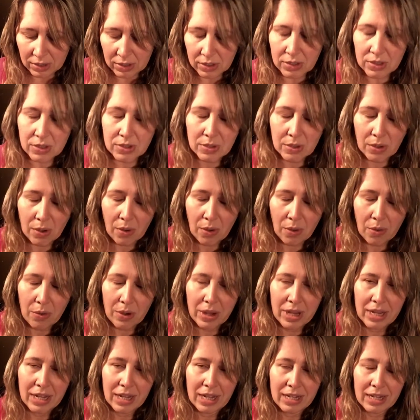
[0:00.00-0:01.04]

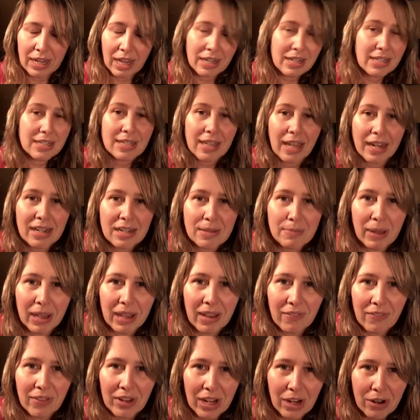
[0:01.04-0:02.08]
So now I decided to
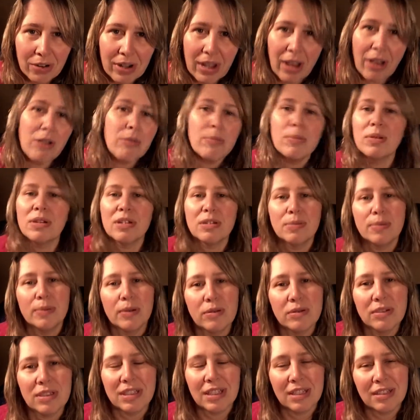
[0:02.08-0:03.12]
make a video now
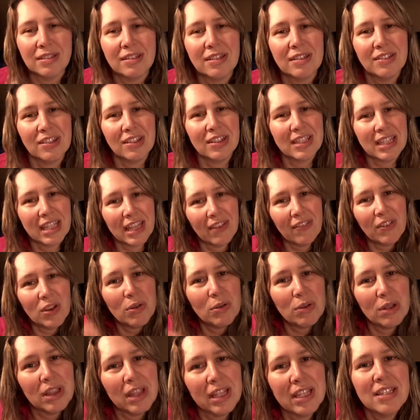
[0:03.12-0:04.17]
to just give
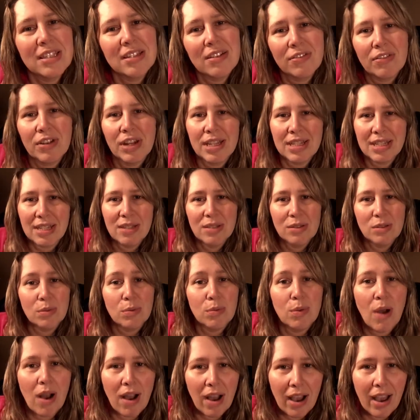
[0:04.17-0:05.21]
you a list of reasons
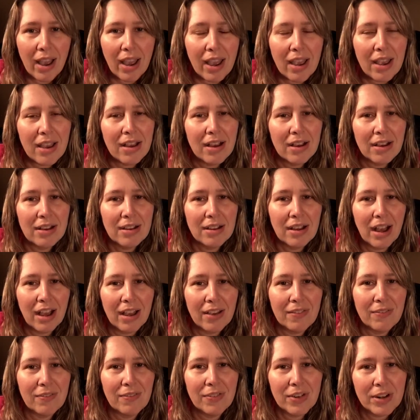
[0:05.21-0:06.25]
why
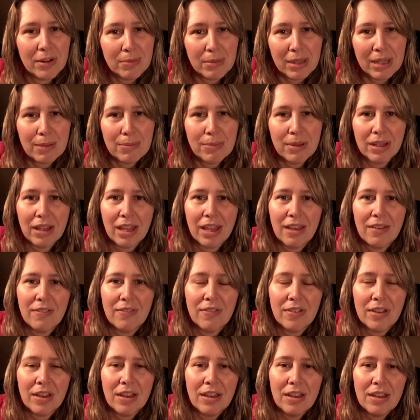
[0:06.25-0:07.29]
I firmly
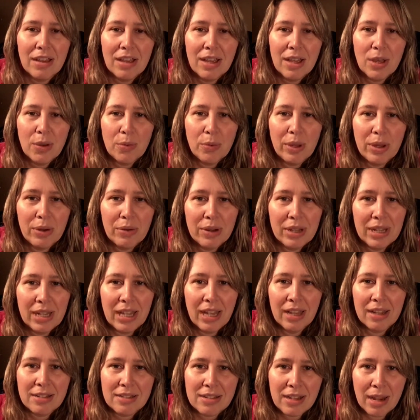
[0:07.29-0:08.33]
believe we are in
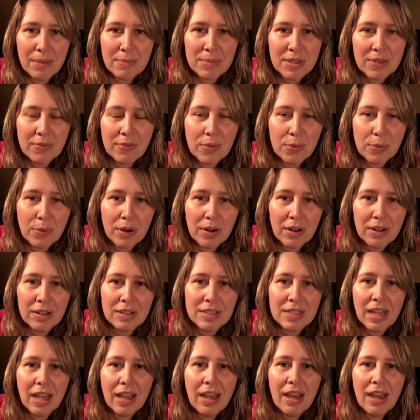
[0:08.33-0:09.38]
the end times of the
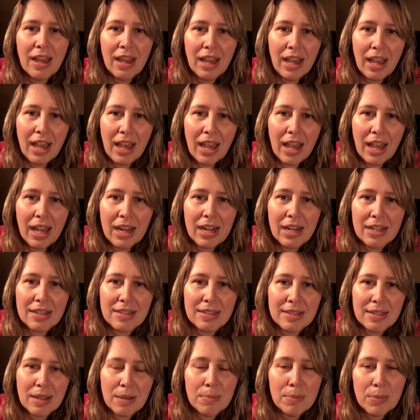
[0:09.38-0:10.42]
world, and at
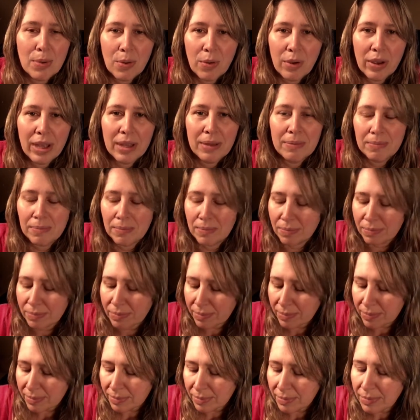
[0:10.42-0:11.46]
some point
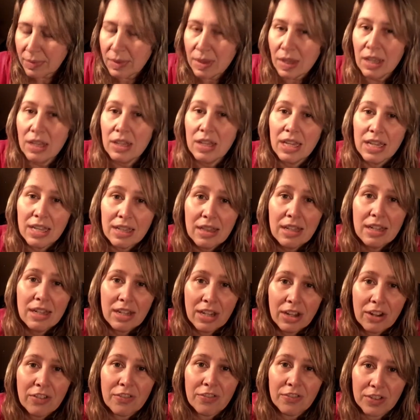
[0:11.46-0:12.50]
in the
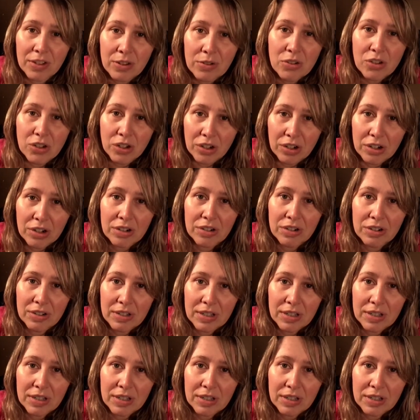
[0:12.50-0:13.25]
near future,